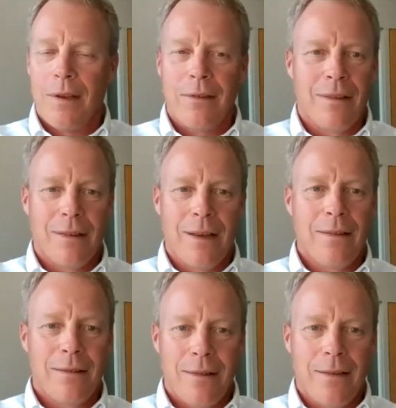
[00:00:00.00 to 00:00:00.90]
I said,
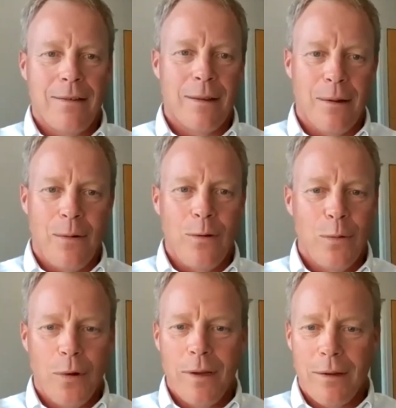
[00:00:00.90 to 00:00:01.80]
that's the
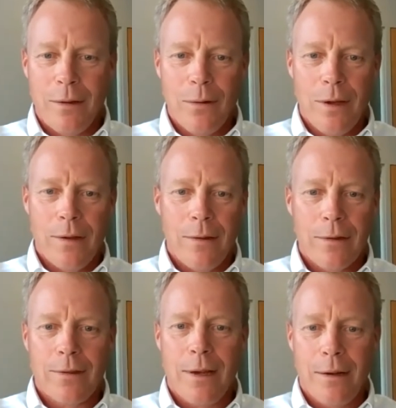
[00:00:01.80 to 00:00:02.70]
only way you do that? It
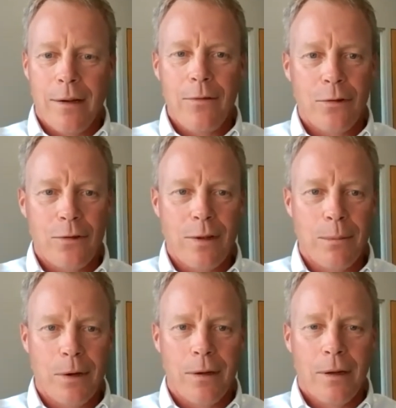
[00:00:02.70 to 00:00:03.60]
looks kind of
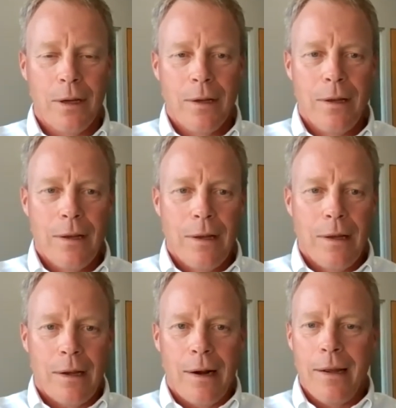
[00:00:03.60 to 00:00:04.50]
interesting, but
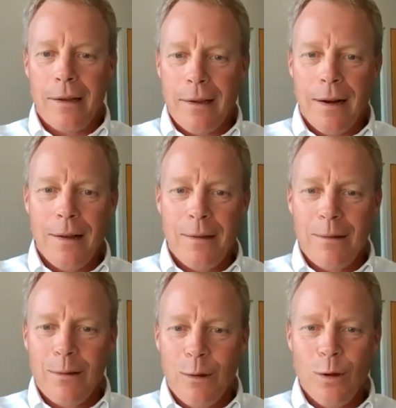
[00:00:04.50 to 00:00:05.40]
can
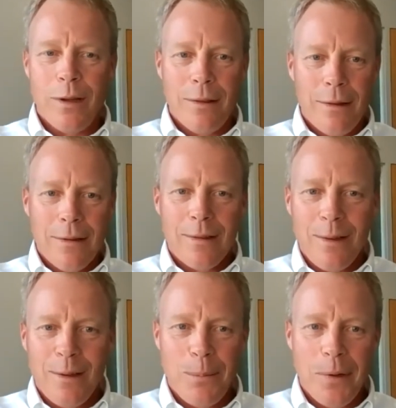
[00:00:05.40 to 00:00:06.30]
I look at this a
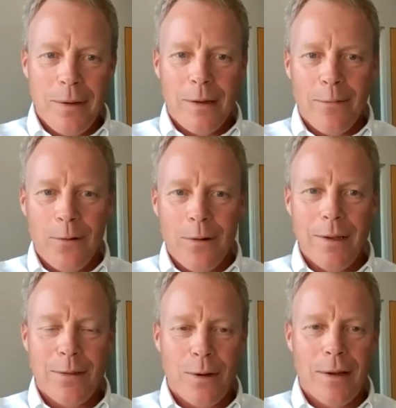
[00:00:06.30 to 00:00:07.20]
little bit
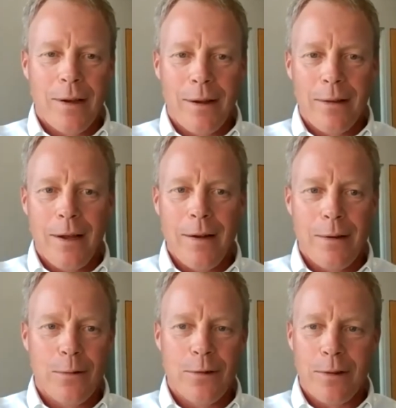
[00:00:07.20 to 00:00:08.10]
differently? So I got online.
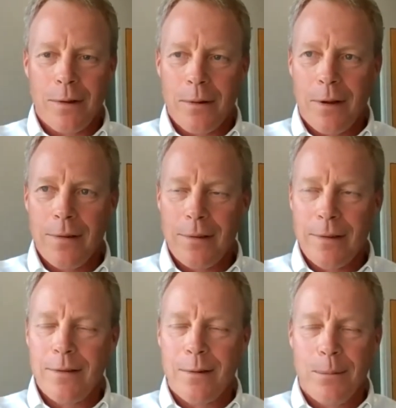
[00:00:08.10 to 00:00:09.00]
There was a
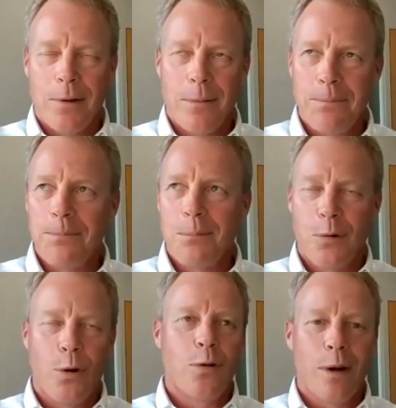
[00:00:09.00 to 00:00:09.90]
system, a
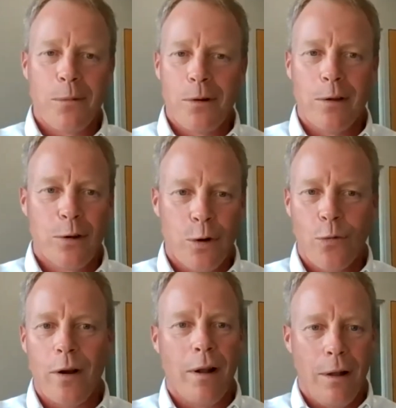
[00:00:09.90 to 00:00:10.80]
program called
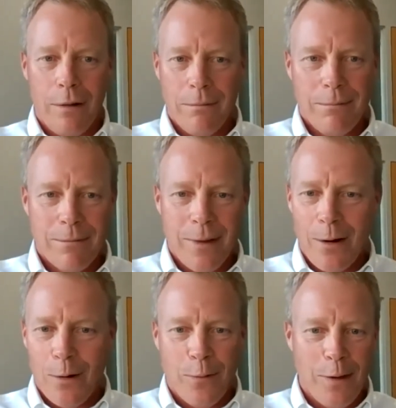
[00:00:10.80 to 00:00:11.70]
Corel.
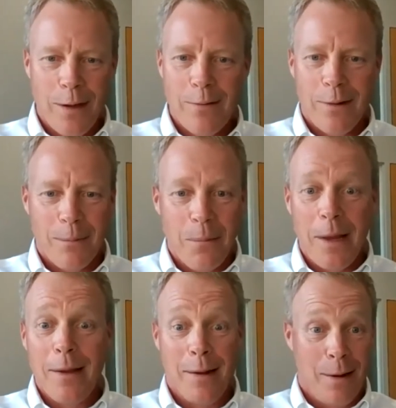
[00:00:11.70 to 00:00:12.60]
I don't know if they
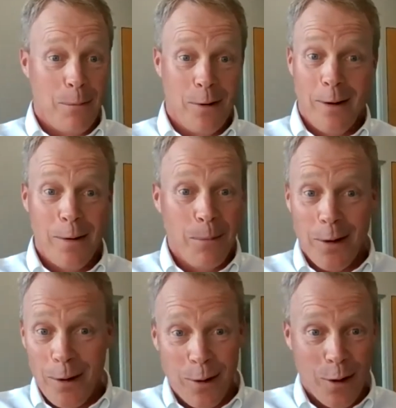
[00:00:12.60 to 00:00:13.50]
make it anymore.
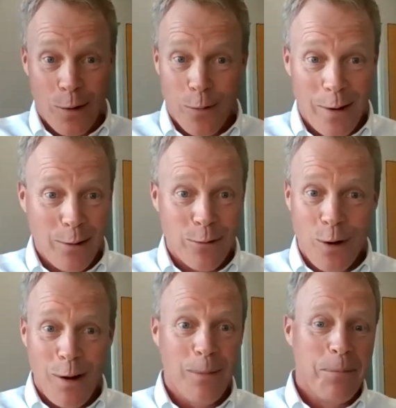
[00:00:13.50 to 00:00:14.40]
Anybody heard of Corel
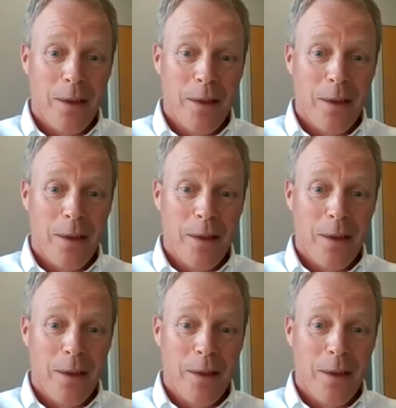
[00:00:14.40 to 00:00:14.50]
Draw?